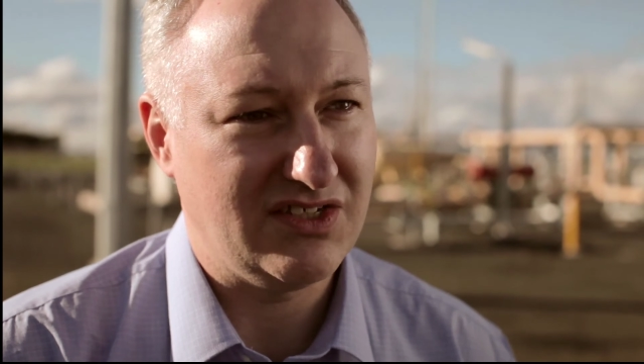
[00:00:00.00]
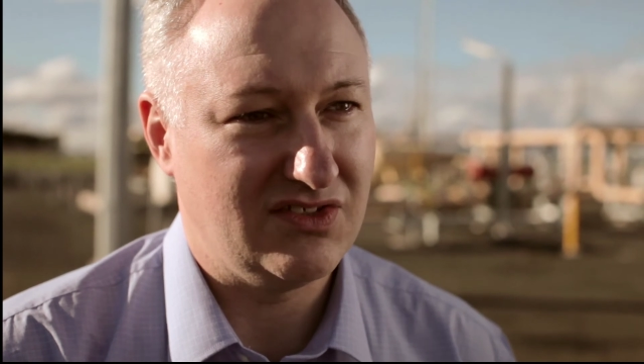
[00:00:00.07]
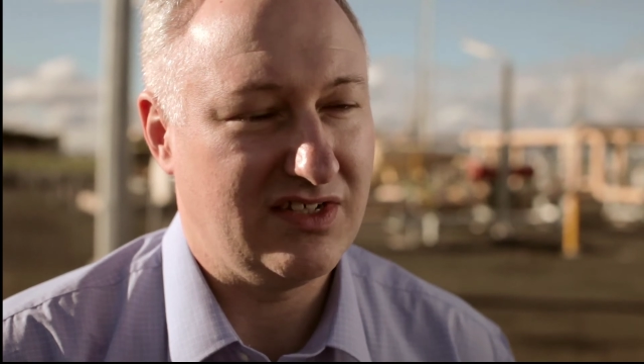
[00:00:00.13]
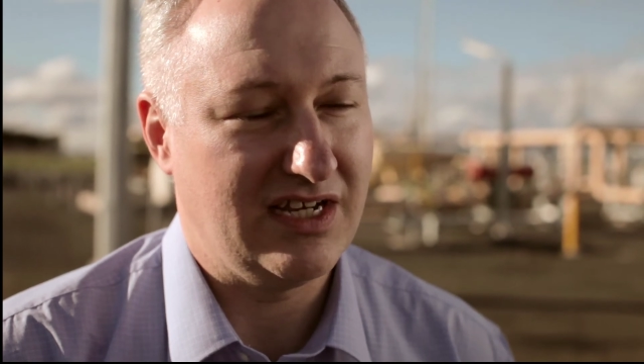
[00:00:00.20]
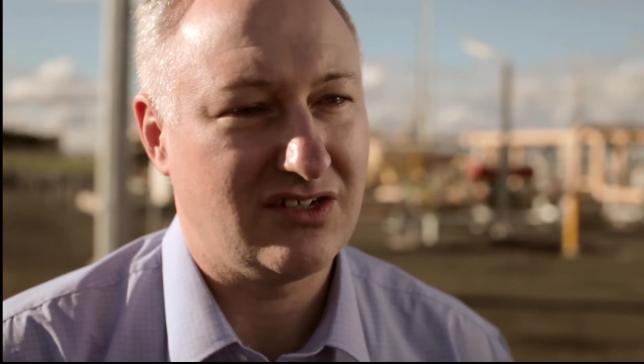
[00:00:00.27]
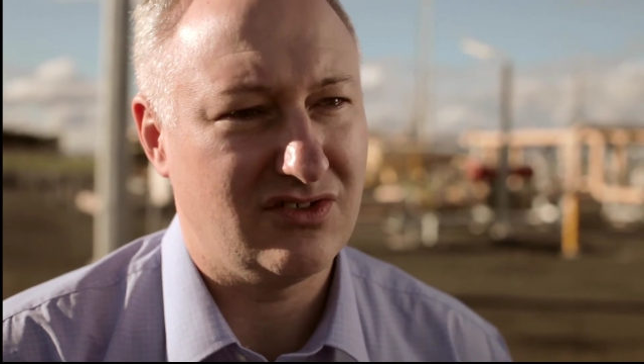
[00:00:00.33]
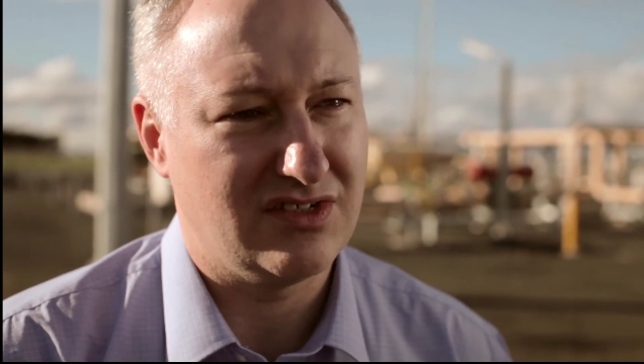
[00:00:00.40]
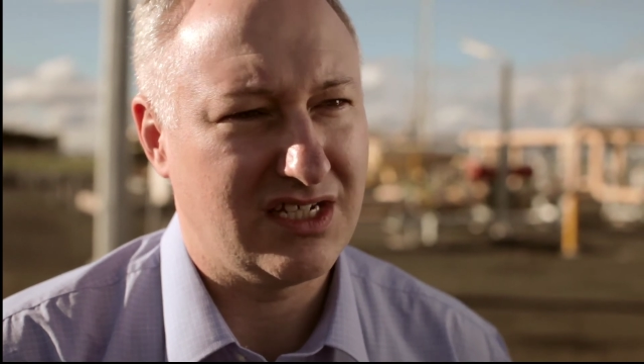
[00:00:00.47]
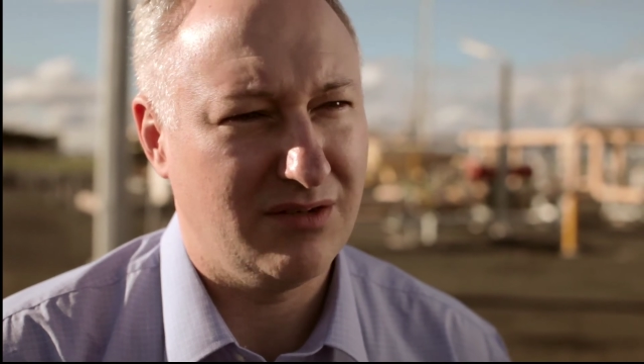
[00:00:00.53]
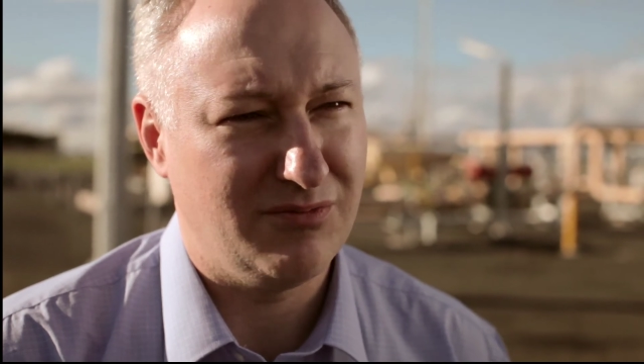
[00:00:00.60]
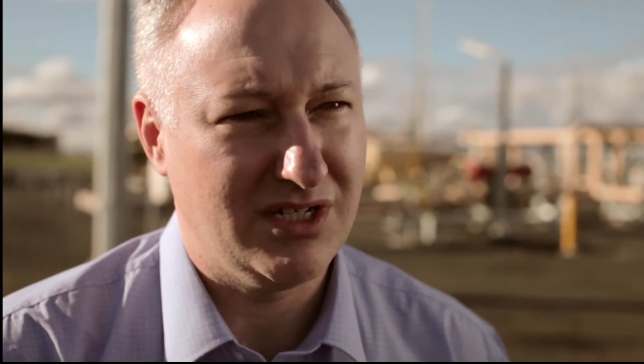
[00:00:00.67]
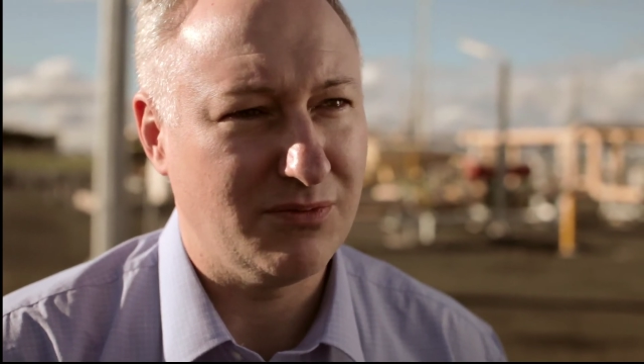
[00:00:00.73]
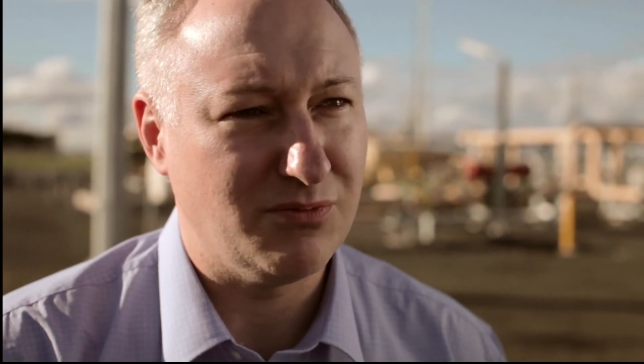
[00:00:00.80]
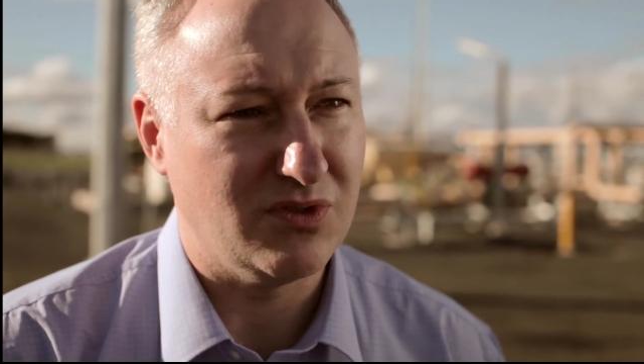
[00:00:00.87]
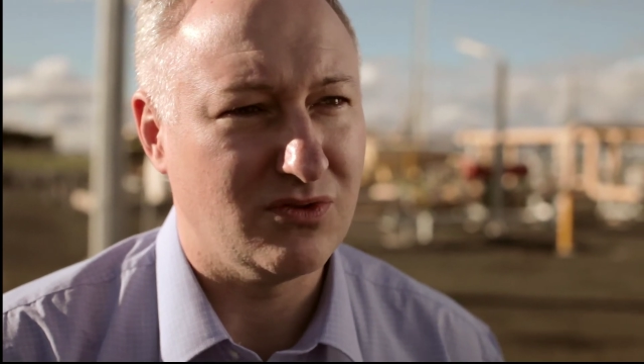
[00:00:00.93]
is actually coming
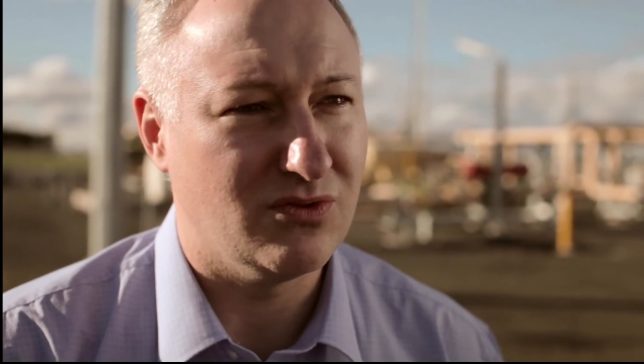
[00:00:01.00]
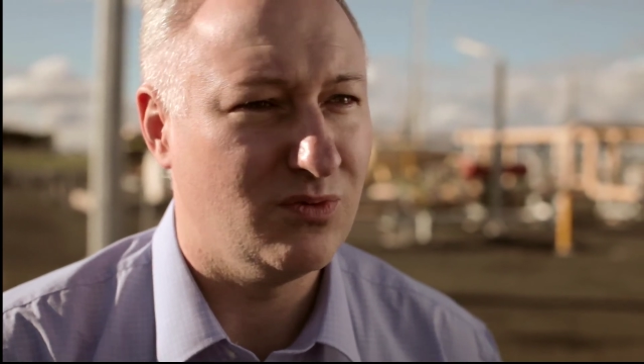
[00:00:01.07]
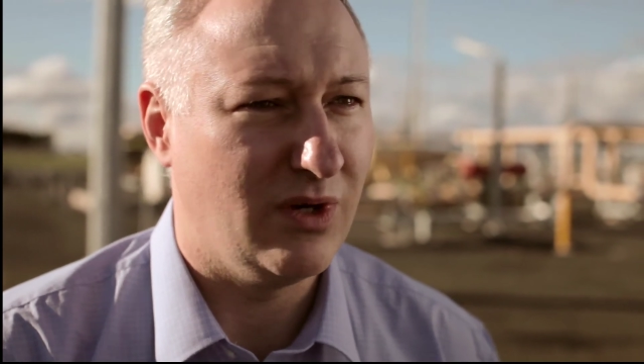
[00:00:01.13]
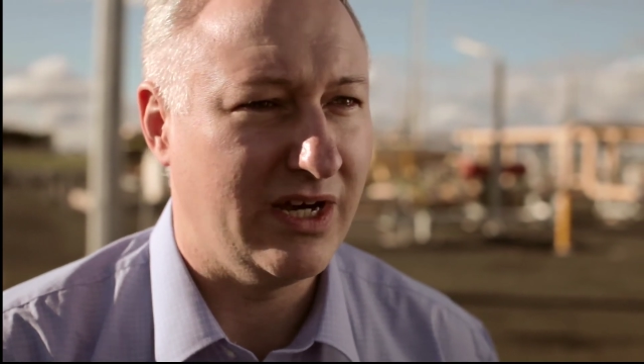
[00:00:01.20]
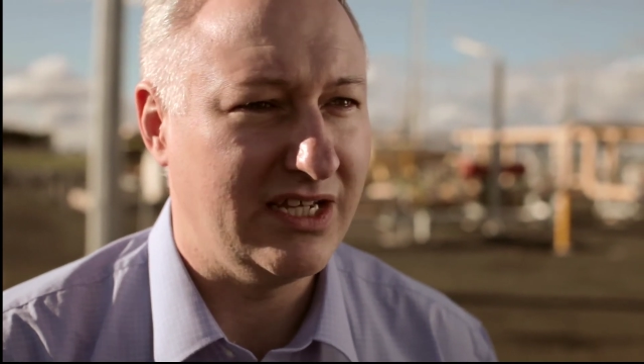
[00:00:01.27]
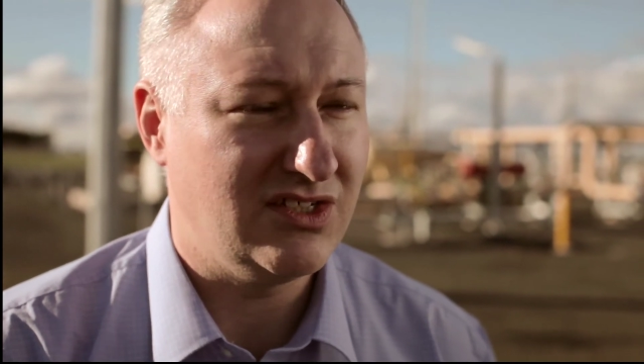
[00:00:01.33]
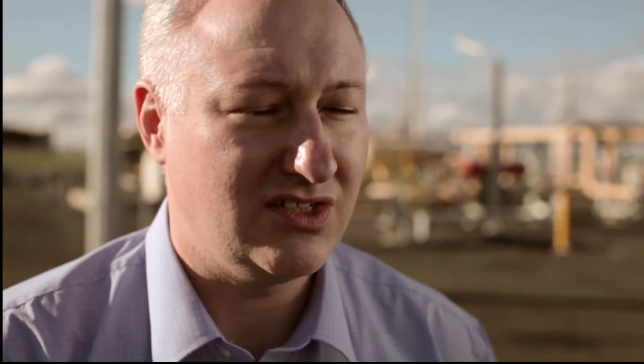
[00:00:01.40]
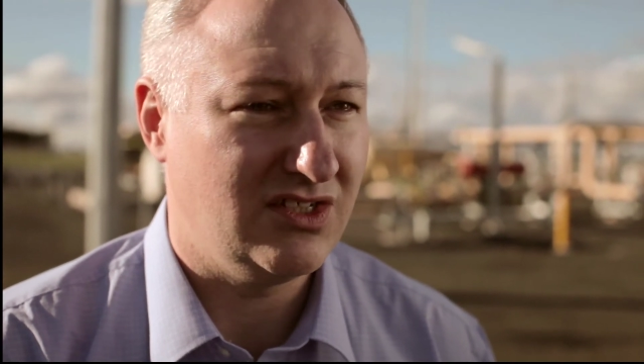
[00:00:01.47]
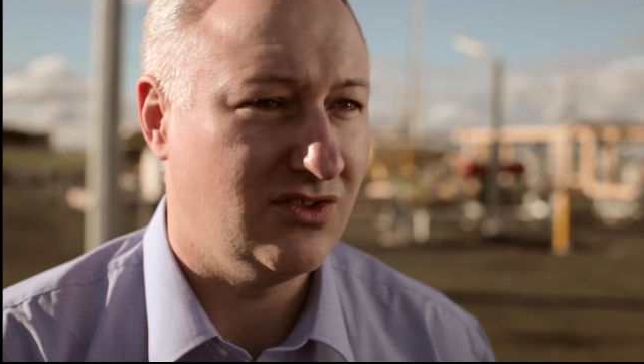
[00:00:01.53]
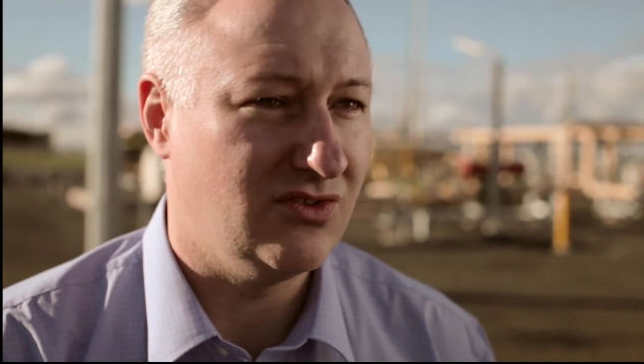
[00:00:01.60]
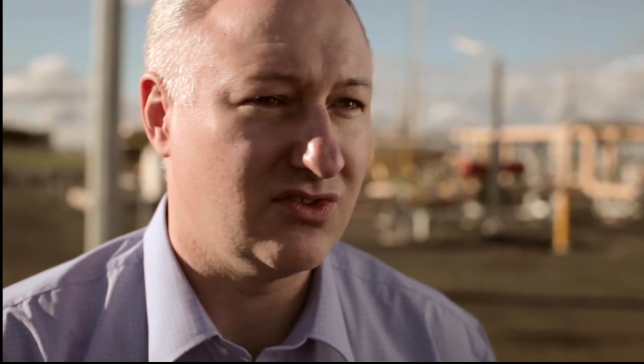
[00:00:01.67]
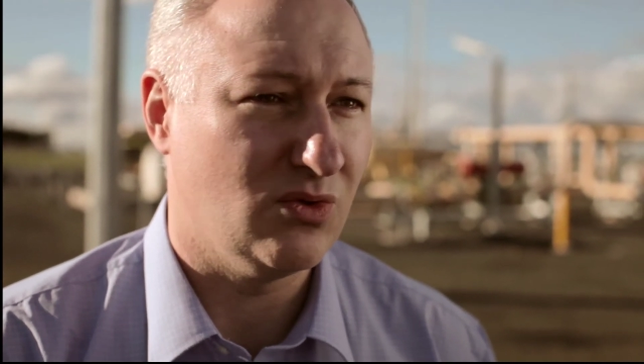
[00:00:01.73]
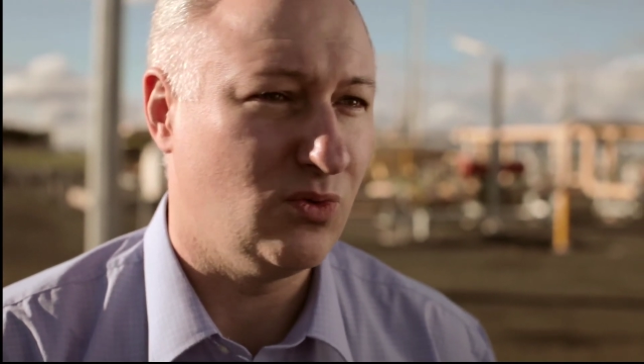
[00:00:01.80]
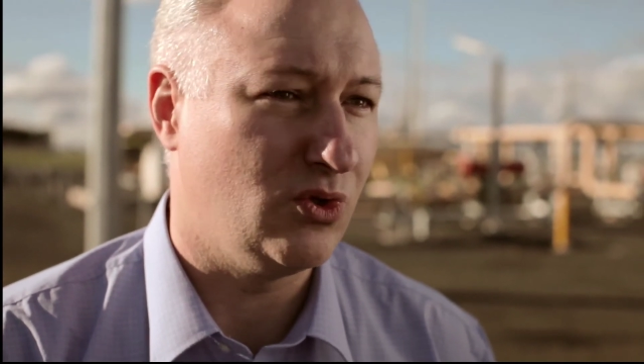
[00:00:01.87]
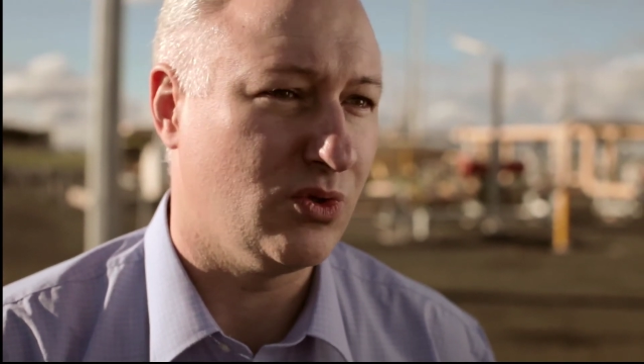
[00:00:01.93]
up with good ways to use
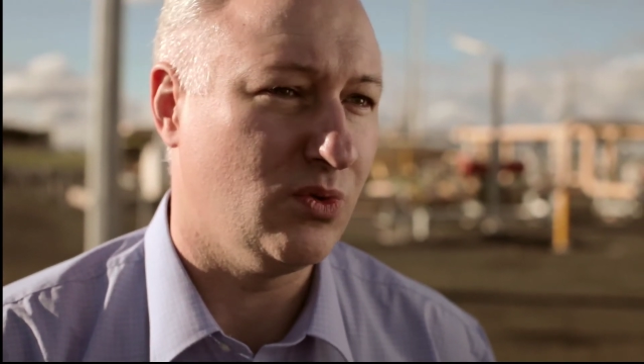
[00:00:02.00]
the water